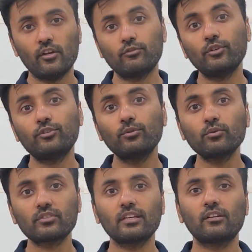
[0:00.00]

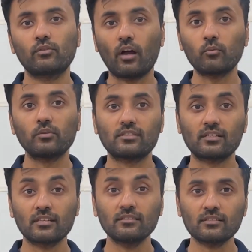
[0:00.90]
reducing ground
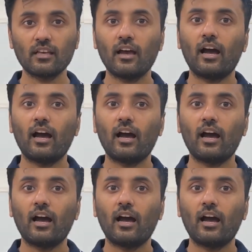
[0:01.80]
resistance